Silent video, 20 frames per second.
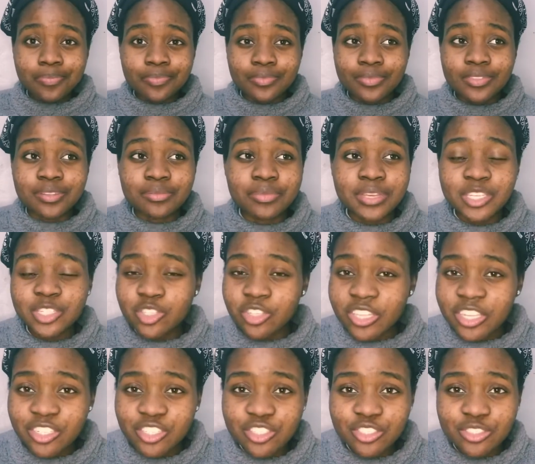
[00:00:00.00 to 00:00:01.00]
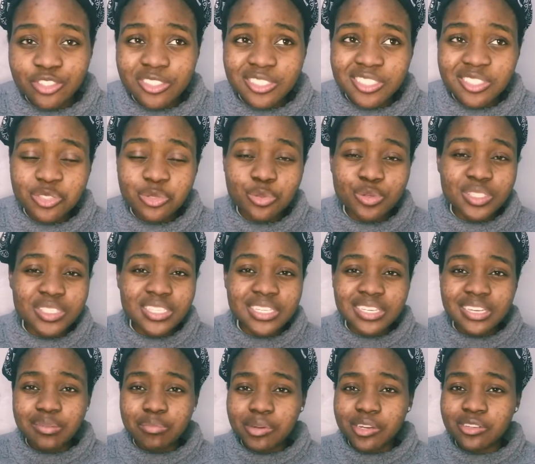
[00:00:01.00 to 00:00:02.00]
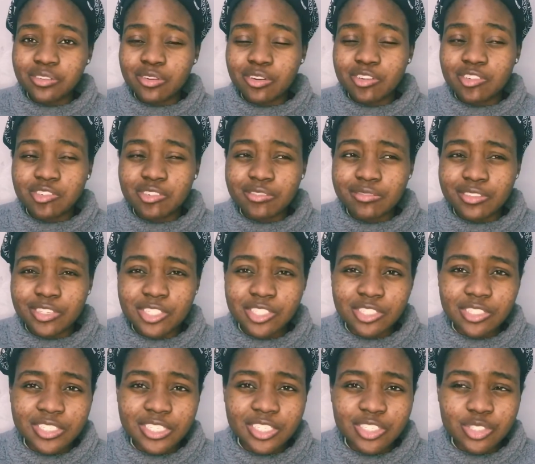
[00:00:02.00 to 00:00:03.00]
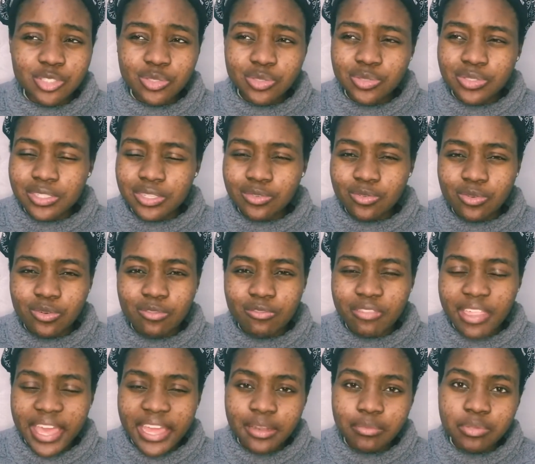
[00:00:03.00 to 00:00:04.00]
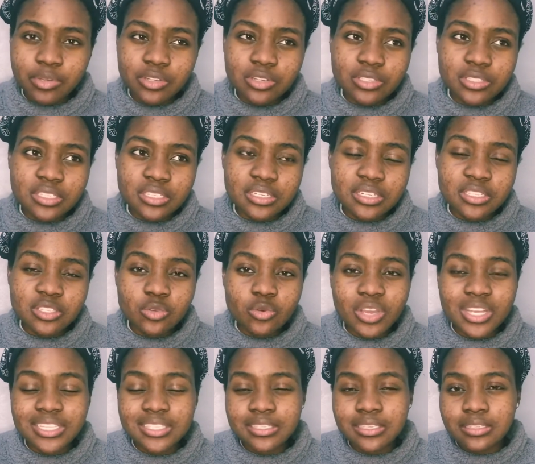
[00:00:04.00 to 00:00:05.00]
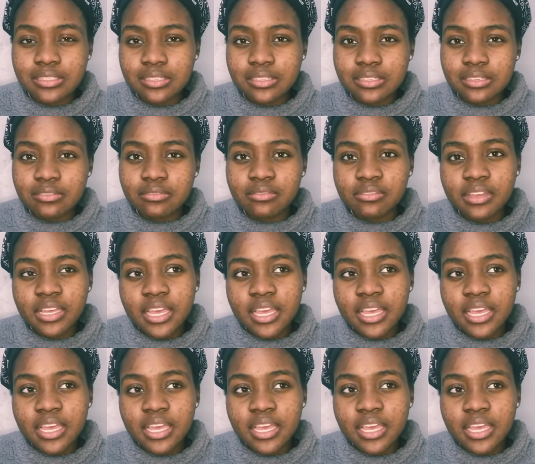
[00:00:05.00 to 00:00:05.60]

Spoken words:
Make sure that you're not tweeting about controversial issues and all of that, because it is quite sensitive,